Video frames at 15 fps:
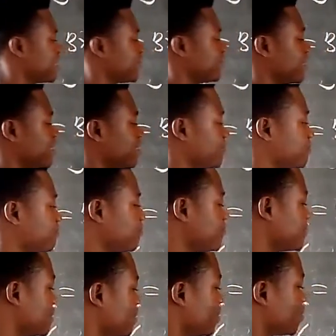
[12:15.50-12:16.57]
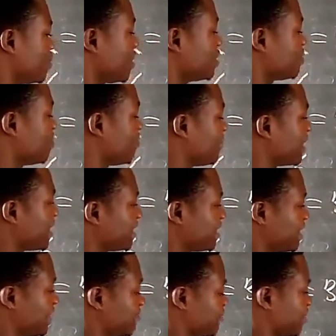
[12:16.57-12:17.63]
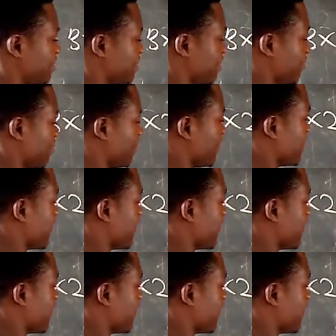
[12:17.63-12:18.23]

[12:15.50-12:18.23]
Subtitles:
have now. So let's group like terms. Group